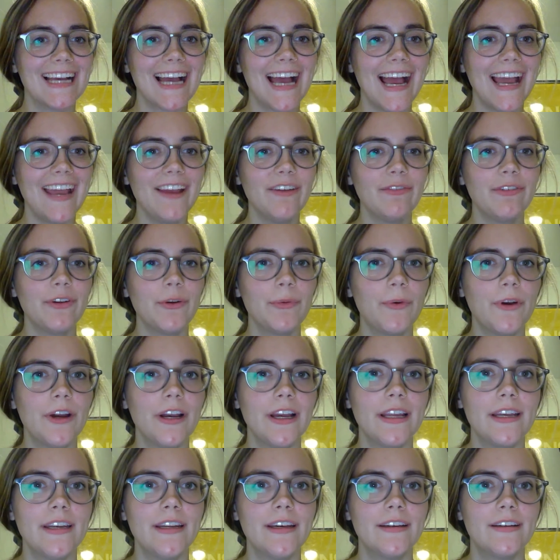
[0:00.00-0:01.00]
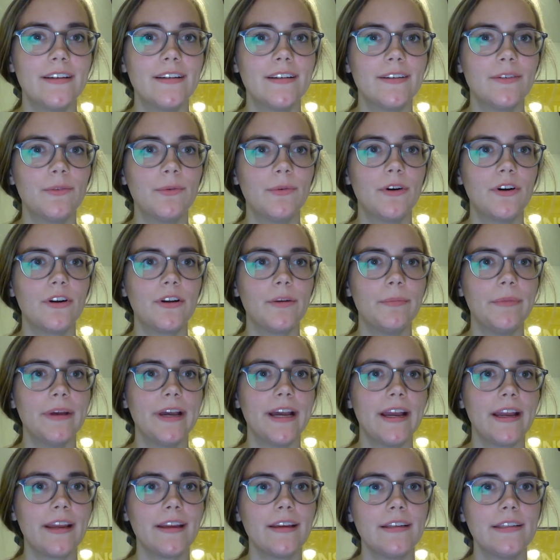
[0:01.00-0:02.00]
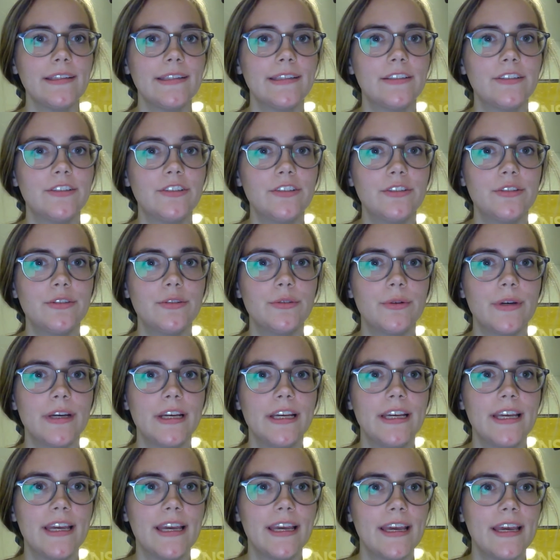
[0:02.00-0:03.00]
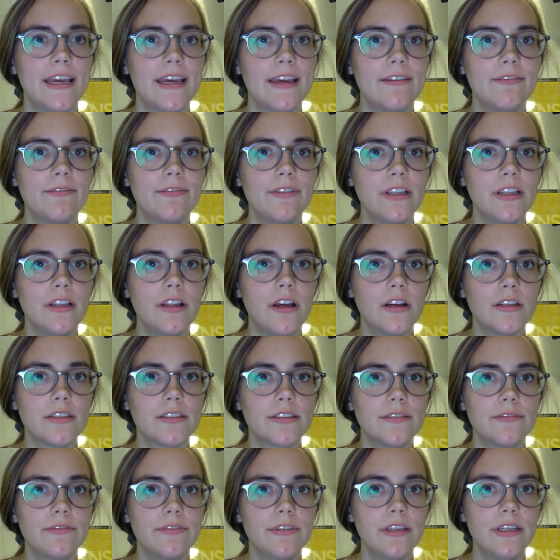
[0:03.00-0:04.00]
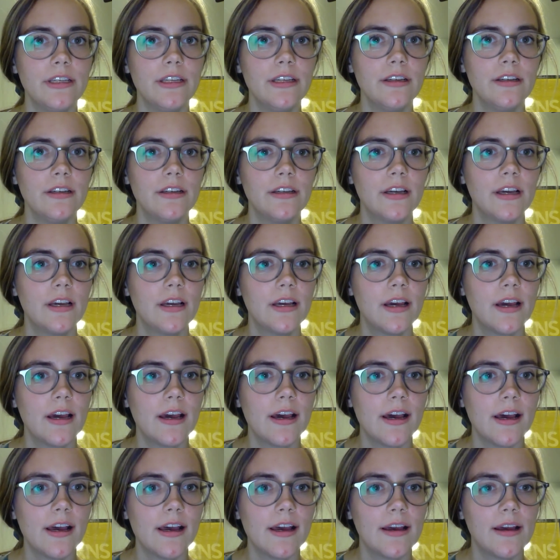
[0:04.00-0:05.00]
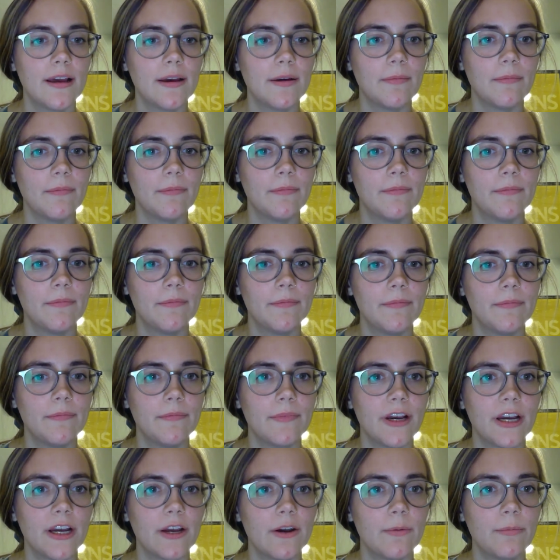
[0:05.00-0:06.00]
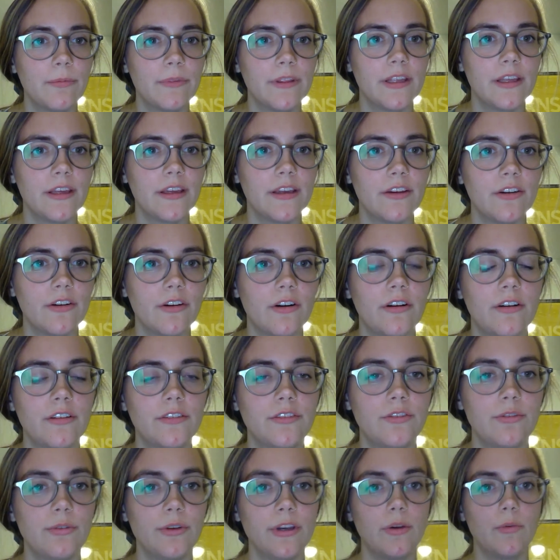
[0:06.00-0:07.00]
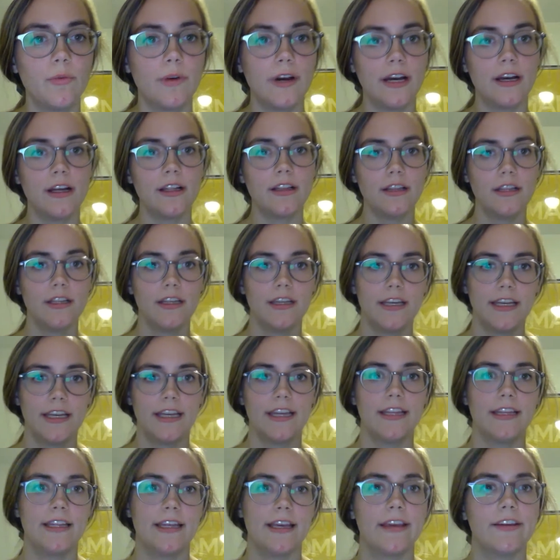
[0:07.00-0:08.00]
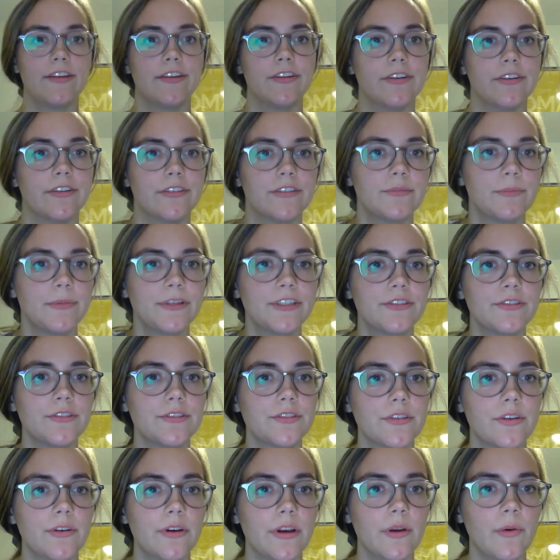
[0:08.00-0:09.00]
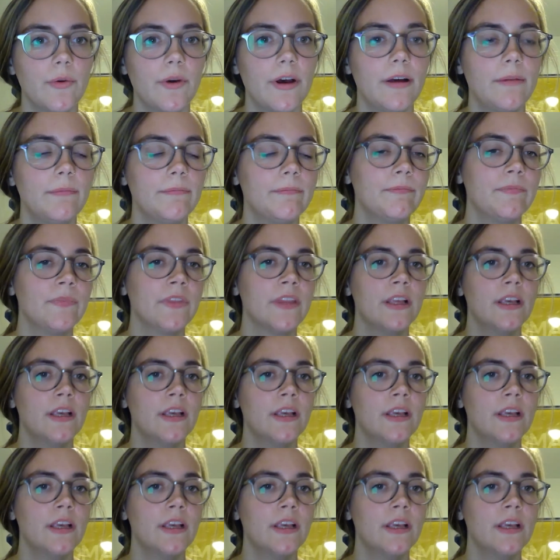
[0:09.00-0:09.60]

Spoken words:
Hi everyone. Welcome back to philosophy. I hope that you're all doing well and that your semester's going well.